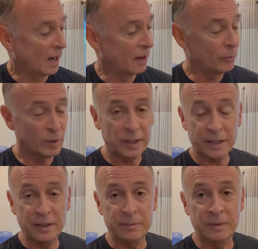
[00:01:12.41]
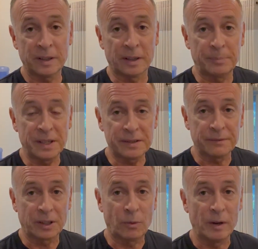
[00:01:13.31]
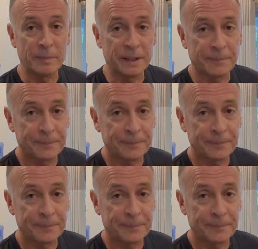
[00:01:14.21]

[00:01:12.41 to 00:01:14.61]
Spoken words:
Really good piece of equipment.